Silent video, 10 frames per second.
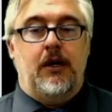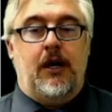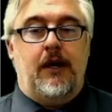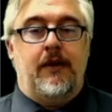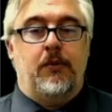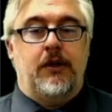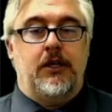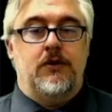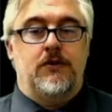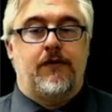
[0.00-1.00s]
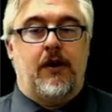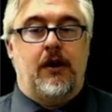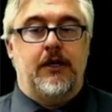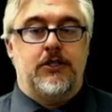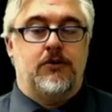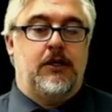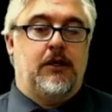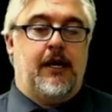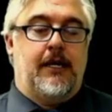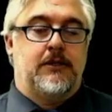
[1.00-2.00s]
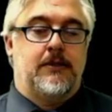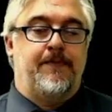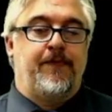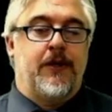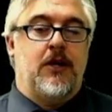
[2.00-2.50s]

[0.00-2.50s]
that we're gonna use for our history class. So